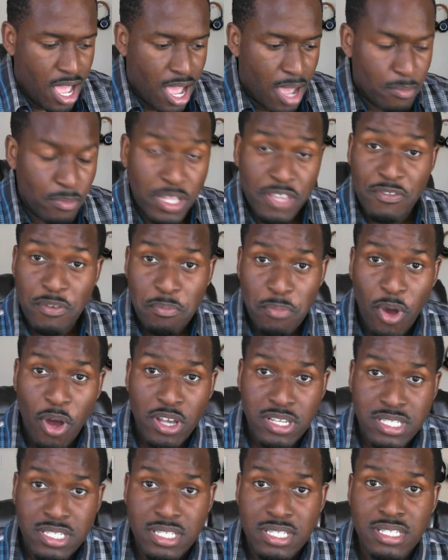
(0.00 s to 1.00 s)
I'm leaving
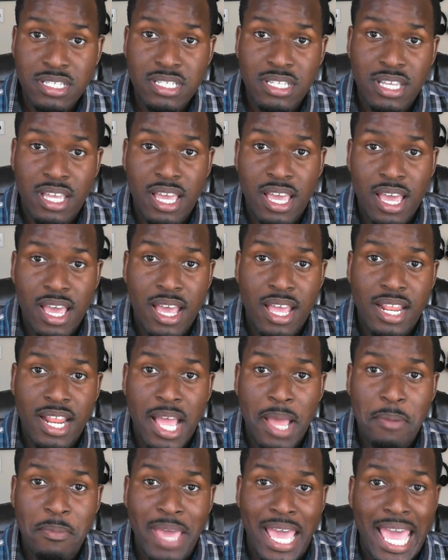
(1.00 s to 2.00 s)
Boston and
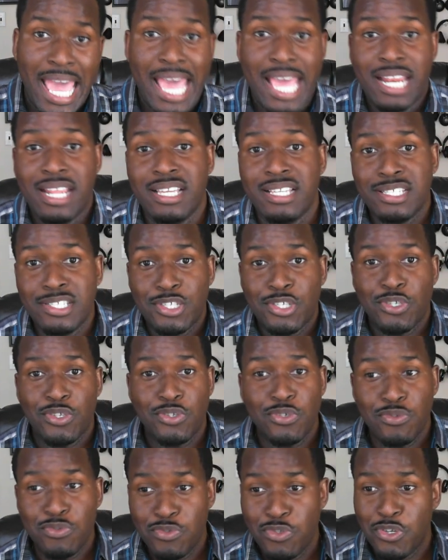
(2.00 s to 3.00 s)
I'm heading
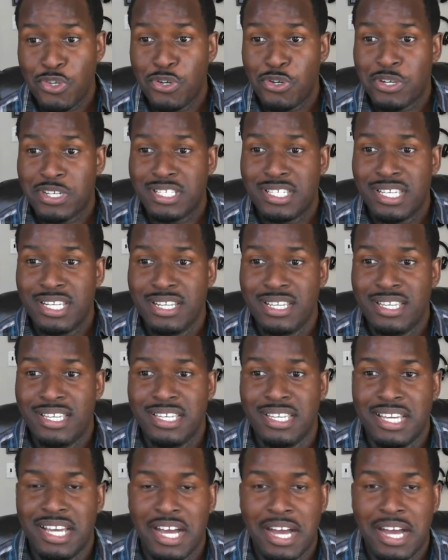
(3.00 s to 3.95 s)
to New York City.